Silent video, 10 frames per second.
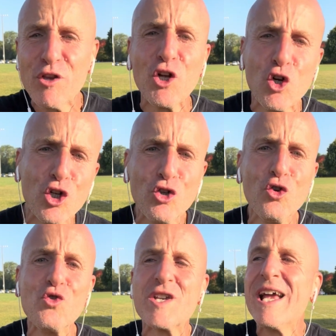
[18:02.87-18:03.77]
in the good
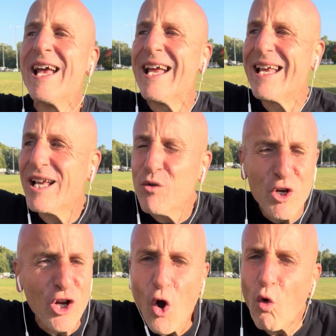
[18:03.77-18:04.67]
news. You
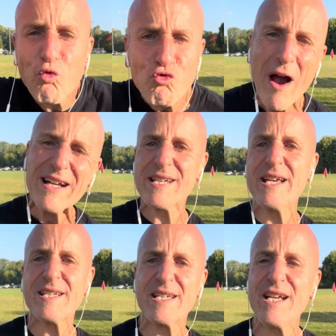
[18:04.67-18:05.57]
can go right to
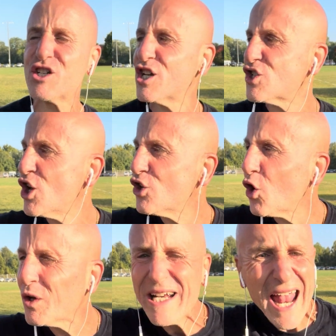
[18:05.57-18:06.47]
his teachings. You
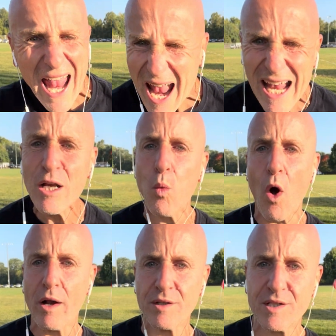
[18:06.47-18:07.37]
don't need
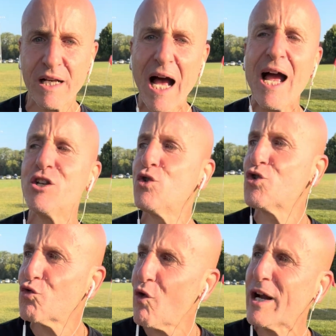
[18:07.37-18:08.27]
anyone to guide you,
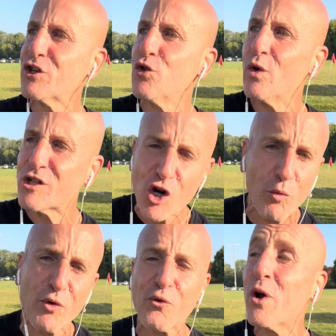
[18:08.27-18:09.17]
direct you,
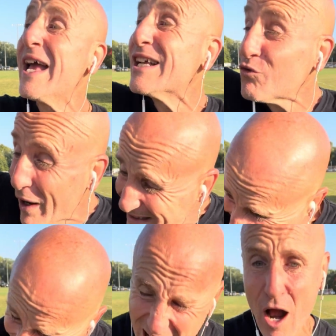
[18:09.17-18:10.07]
interpret for you. It's right
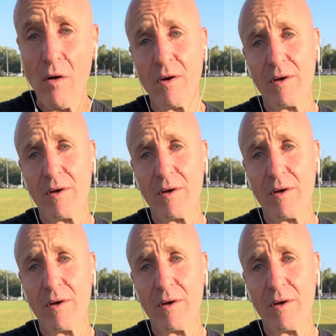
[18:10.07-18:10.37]
there.